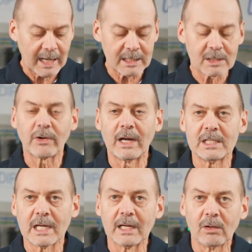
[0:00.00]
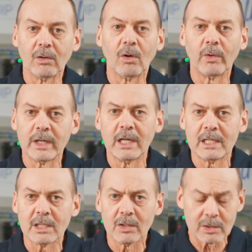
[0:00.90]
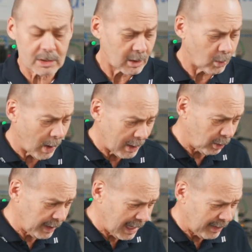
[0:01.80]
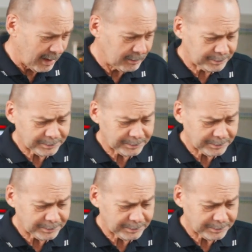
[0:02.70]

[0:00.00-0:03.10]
a strange angle, or you need to use one or the other.